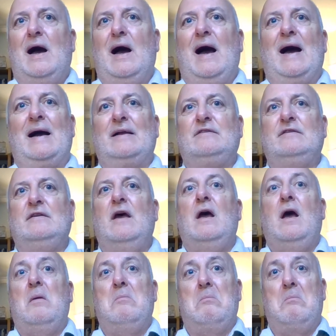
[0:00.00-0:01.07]
at
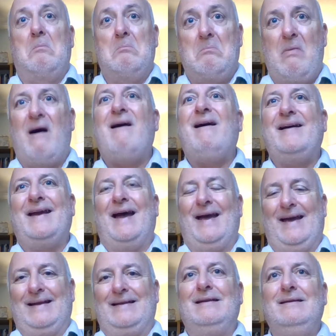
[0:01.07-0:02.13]
my
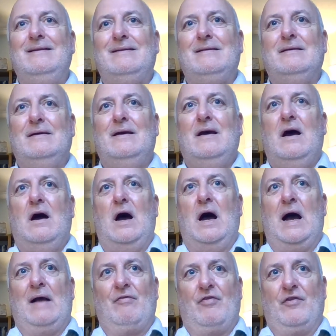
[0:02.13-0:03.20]
end,
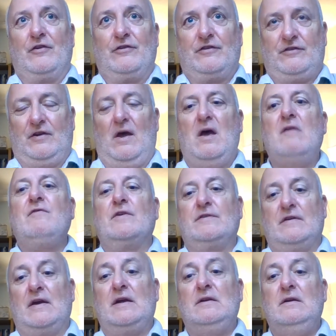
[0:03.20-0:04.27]
at the server's
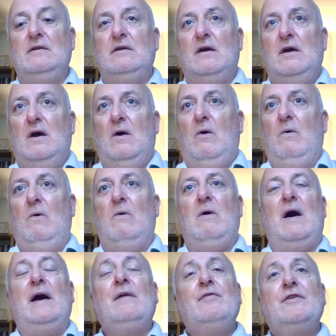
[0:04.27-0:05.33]
end, or
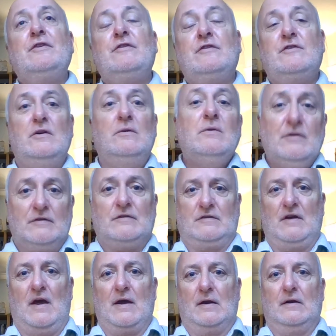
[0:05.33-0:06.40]
at the student's
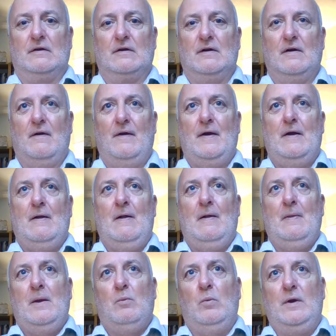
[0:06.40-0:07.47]
end?
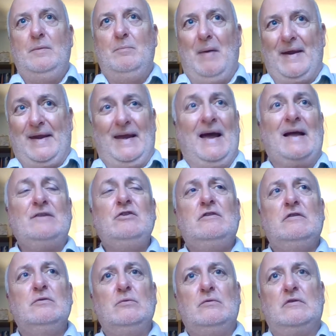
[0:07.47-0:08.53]
We began
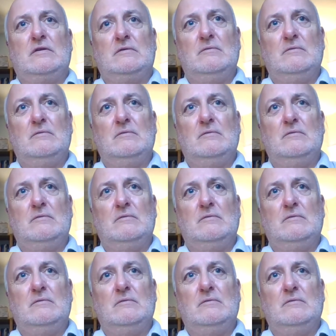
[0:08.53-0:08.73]
to